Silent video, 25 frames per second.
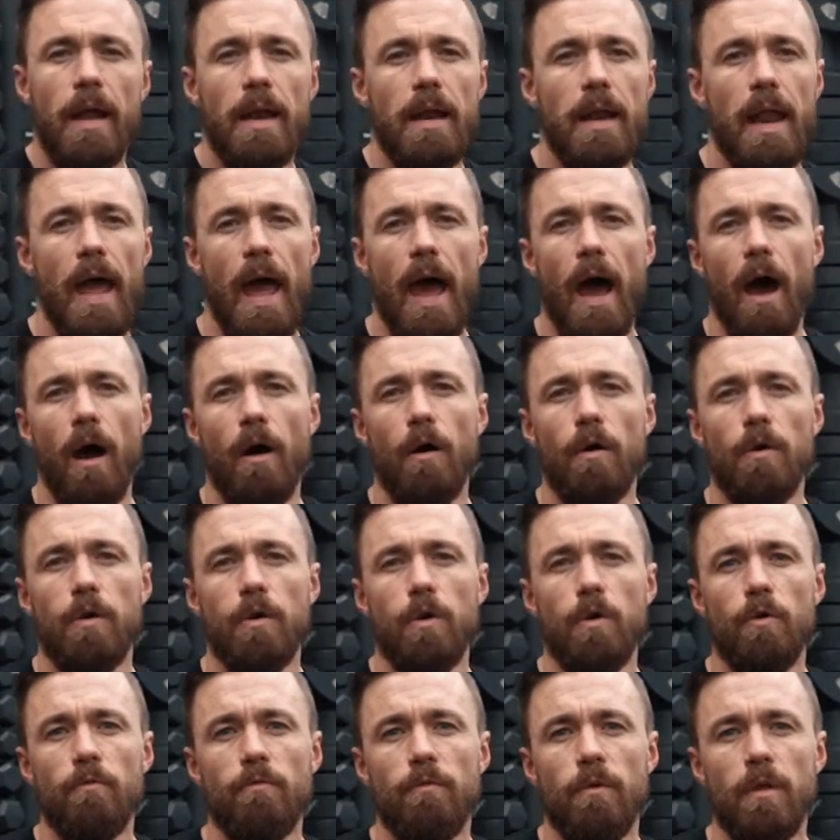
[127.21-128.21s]
Now,
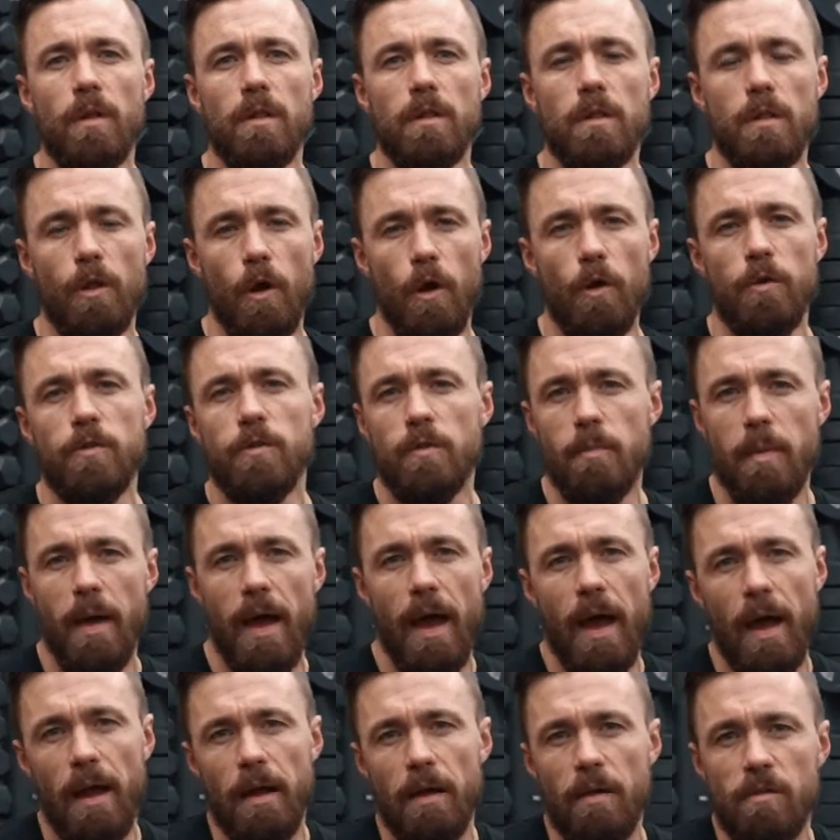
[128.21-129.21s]
you've learnt
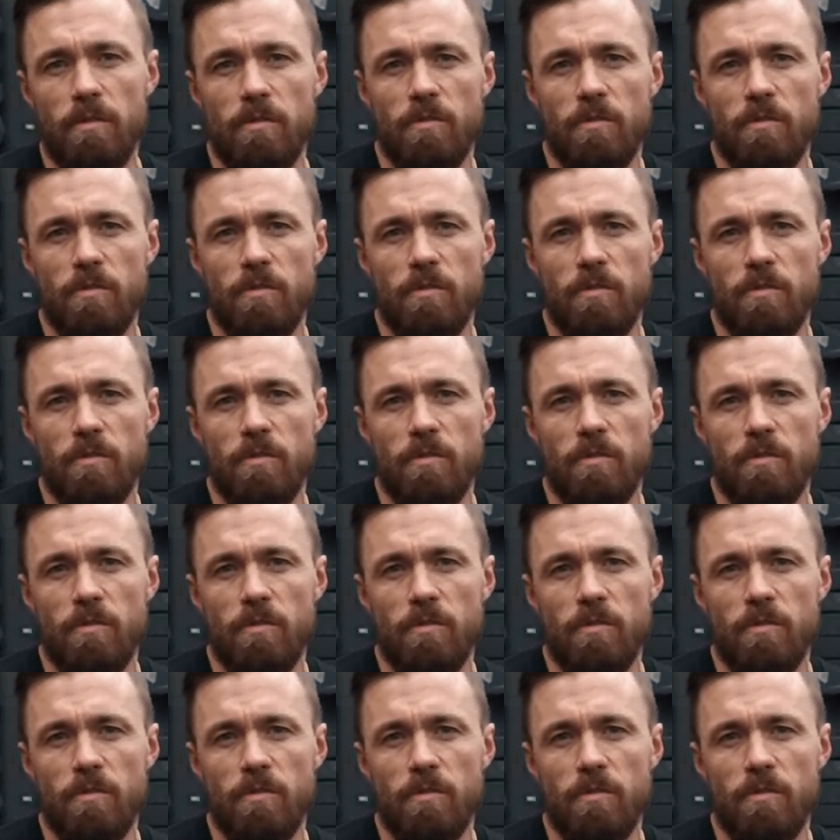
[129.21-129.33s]
about